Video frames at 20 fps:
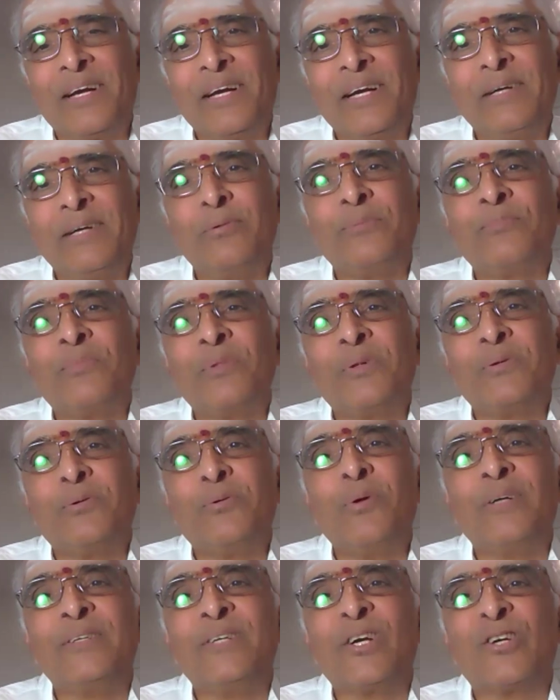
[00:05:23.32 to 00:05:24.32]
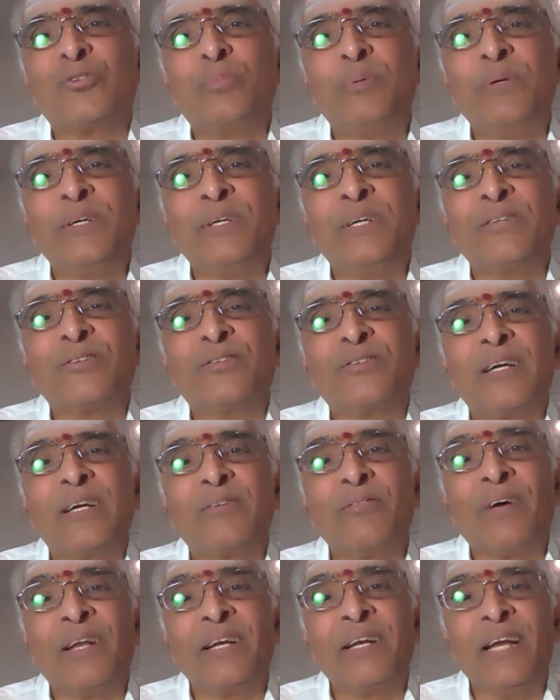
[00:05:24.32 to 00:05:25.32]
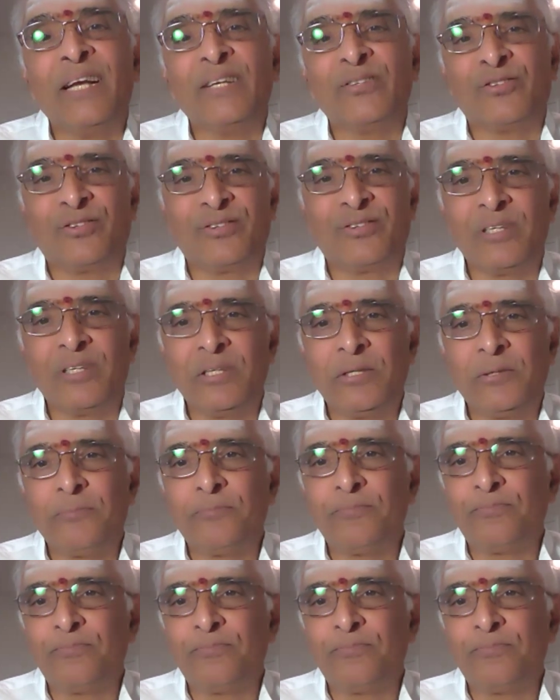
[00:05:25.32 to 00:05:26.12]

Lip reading: okay, who has experienced that oneness.